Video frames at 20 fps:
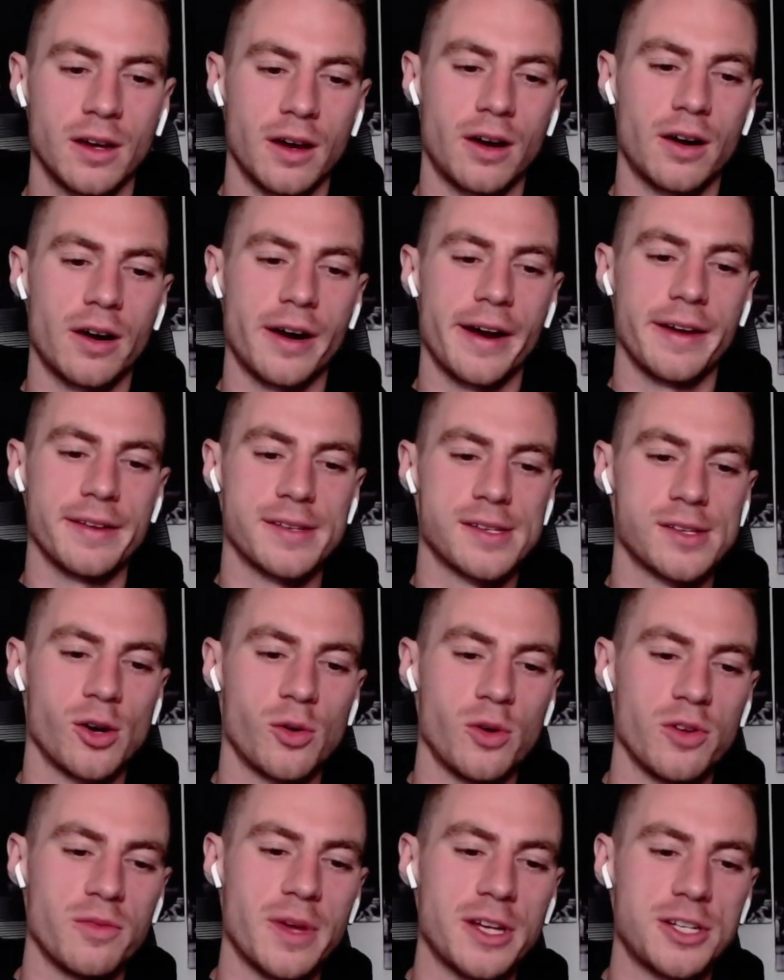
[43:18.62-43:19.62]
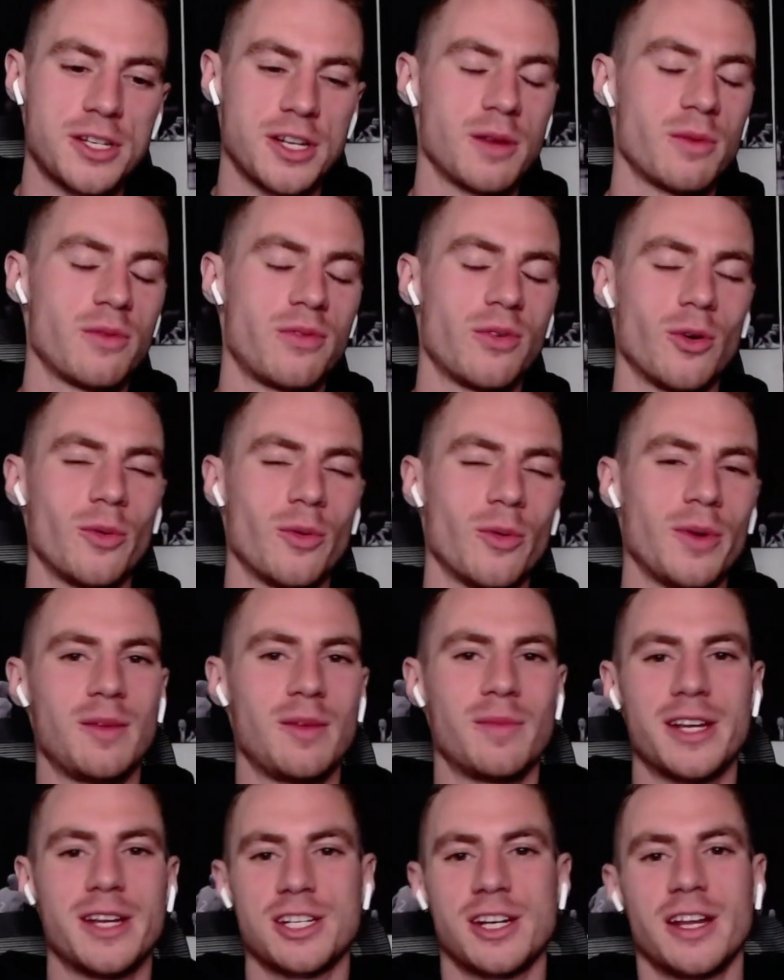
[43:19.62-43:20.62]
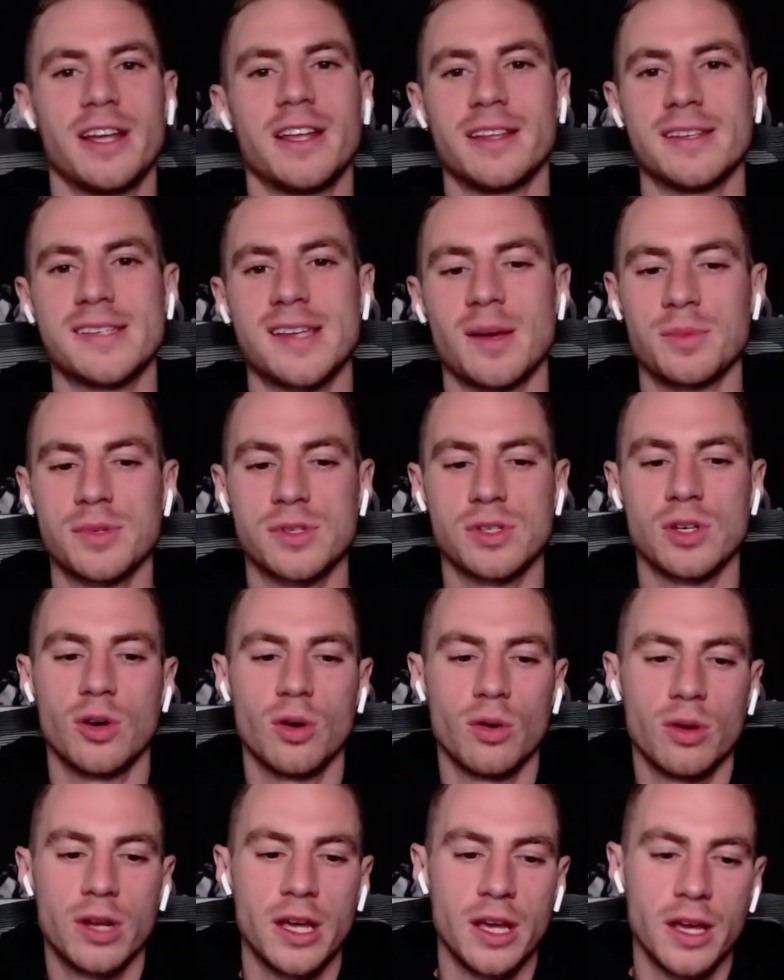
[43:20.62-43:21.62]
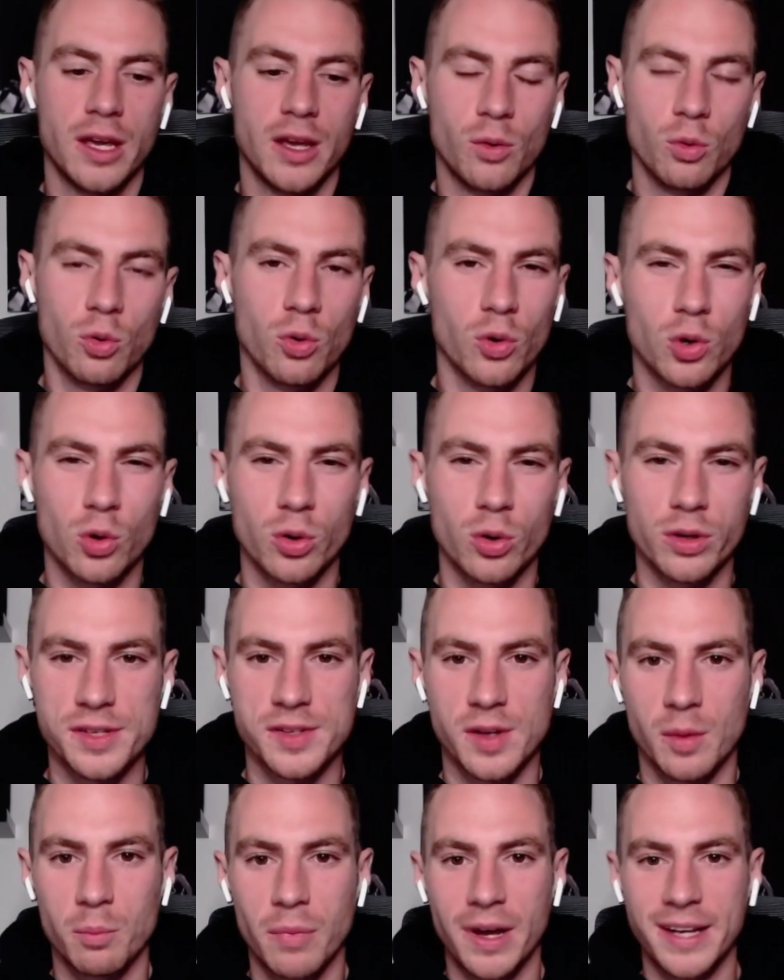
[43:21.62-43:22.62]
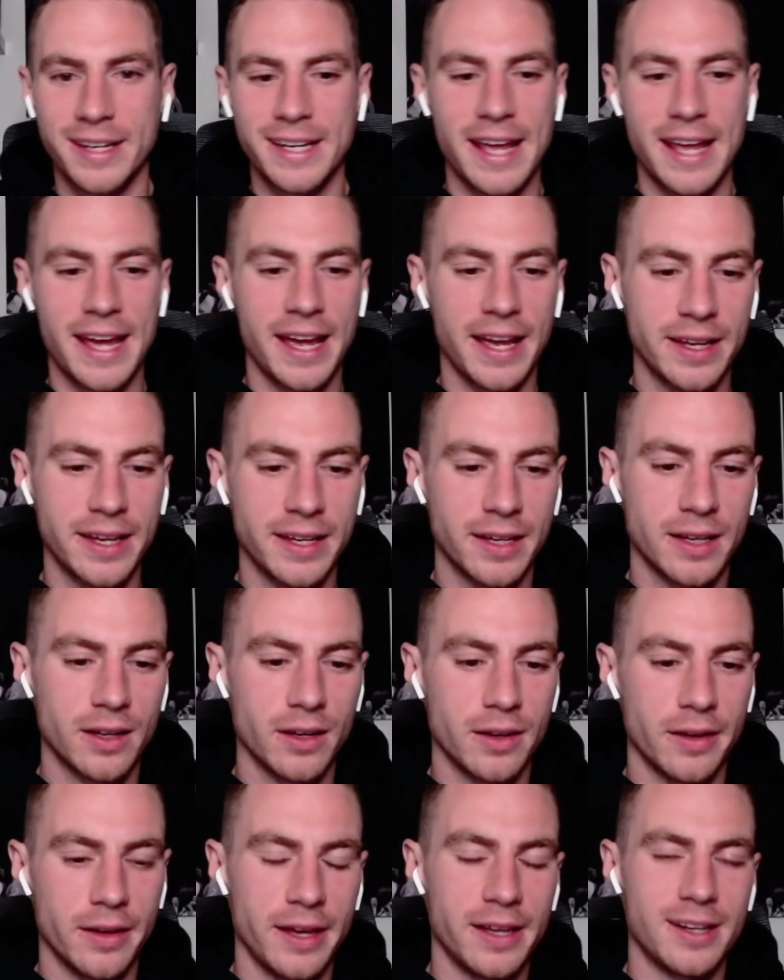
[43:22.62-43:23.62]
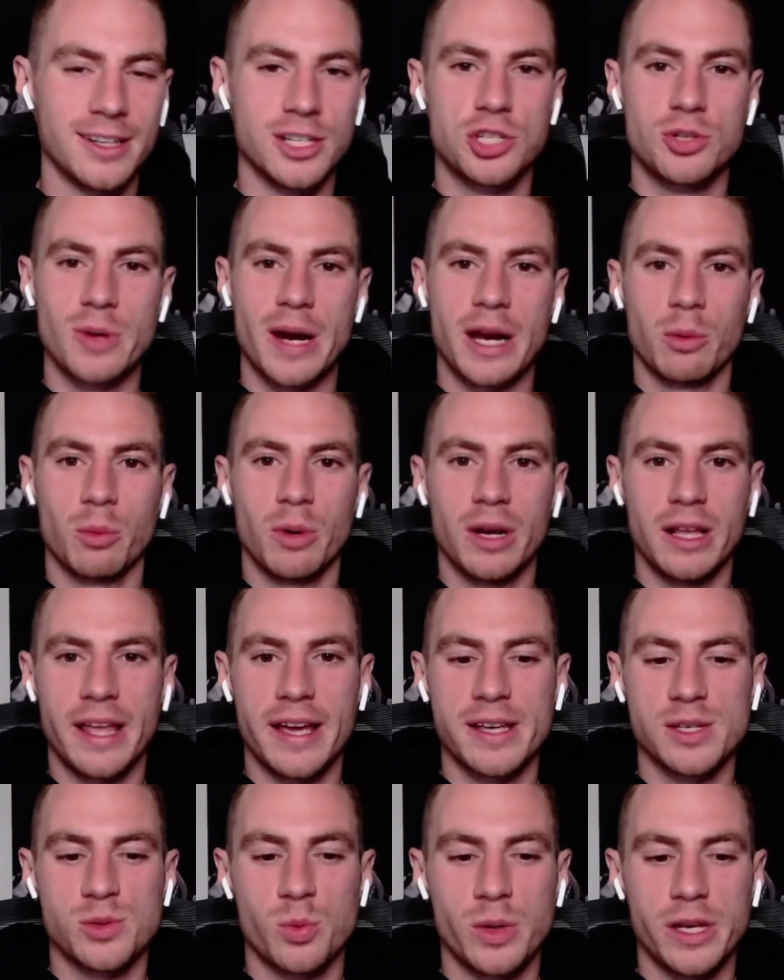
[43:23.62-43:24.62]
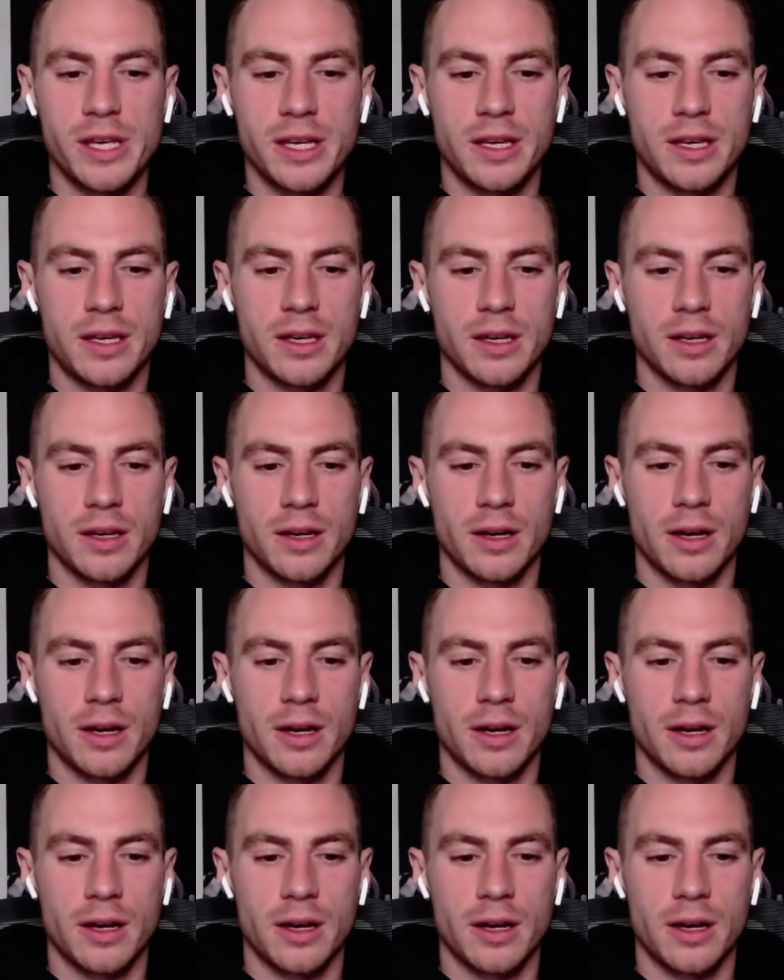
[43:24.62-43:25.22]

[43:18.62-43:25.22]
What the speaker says: All right, so we've mentioned it before. We keep mentioning it in this episode. We're recording this on Monday. It is Drake Relays week.